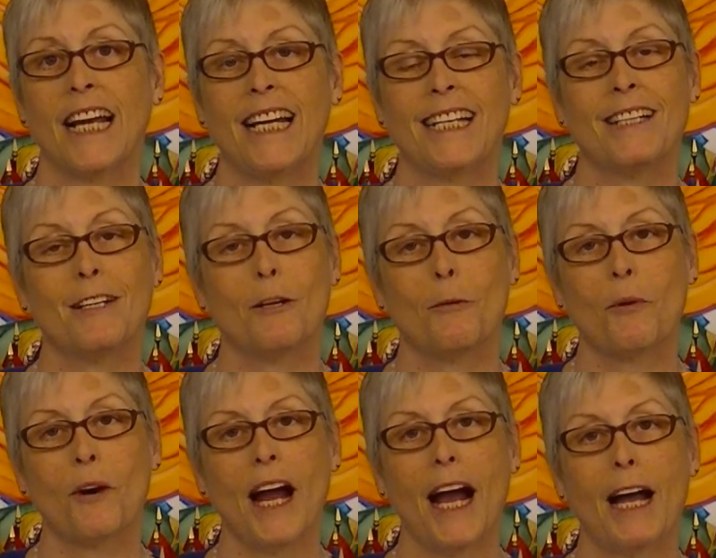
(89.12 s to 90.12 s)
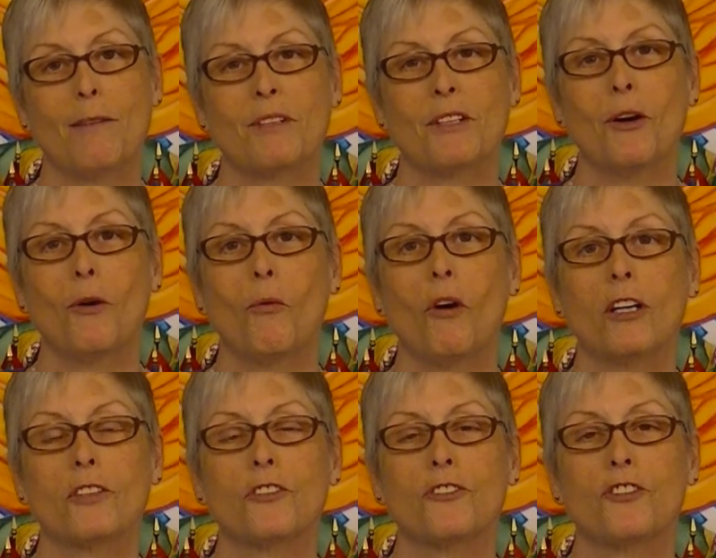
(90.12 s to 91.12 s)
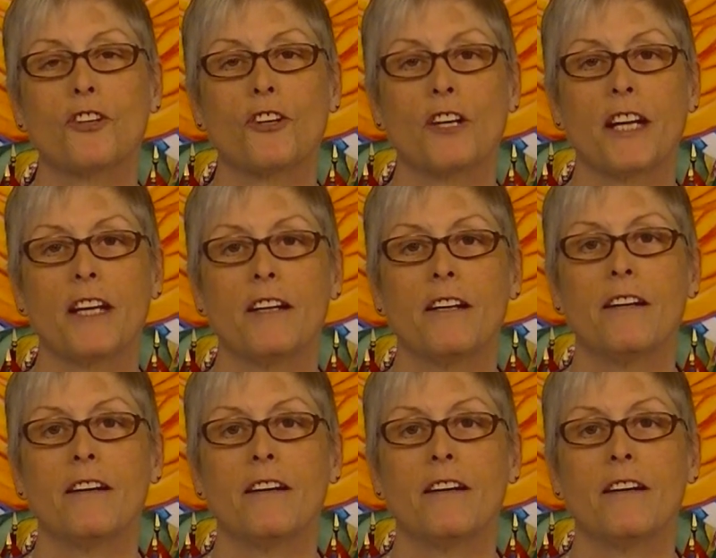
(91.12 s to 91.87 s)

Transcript: and perhaps walk the journey